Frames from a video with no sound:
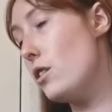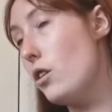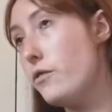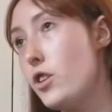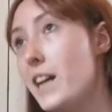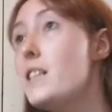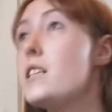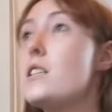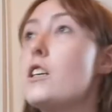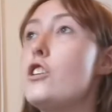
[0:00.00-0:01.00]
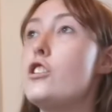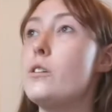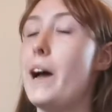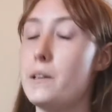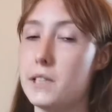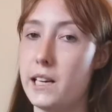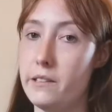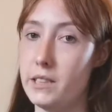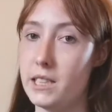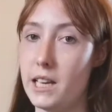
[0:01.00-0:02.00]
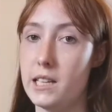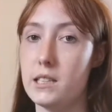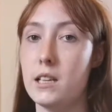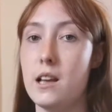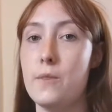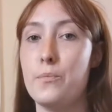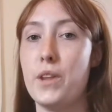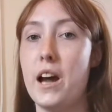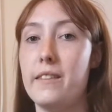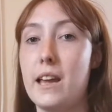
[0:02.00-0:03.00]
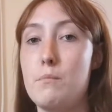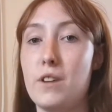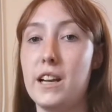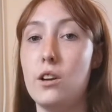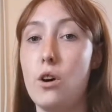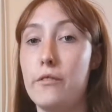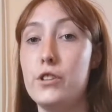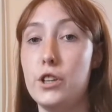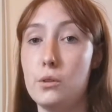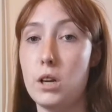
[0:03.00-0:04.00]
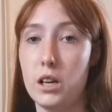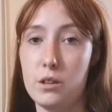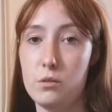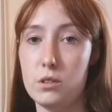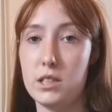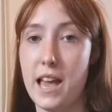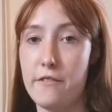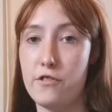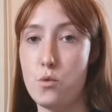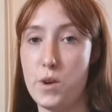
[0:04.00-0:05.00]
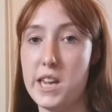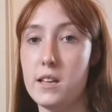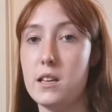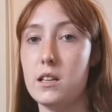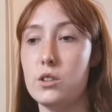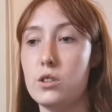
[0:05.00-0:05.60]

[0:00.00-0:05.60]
There's a lot of traders that do house clearances and they bring a lot of new clothes every week.